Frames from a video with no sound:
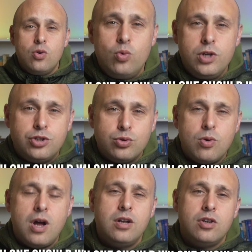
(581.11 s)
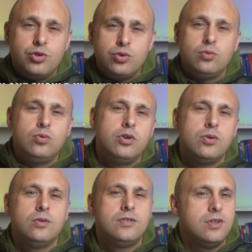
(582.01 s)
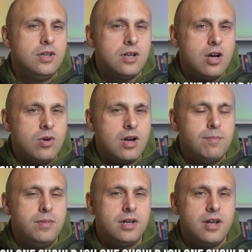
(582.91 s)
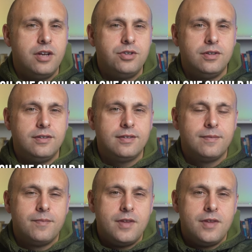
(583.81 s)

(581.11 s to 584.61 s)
which one should we use in our applications?